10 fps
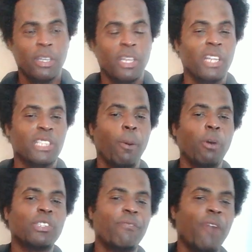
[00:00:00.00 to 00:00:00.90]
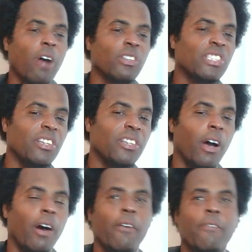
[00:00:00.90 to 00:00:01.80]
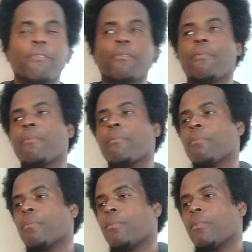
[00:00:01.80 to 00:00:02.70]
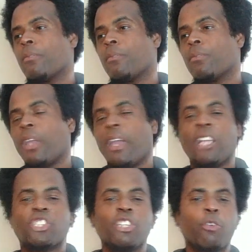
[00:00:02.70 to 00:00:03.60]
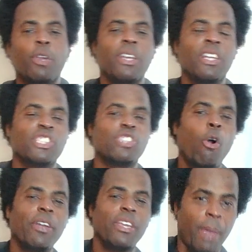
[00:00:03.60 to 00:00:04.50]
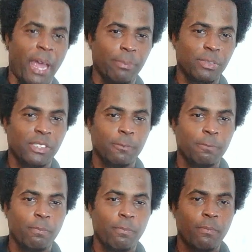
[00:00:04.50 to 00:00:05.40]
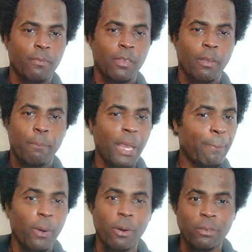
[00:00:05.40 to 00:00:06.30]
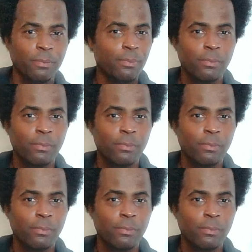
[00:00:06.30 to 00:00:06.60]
and expose the falsehood of the ancient Greek historian maps. People,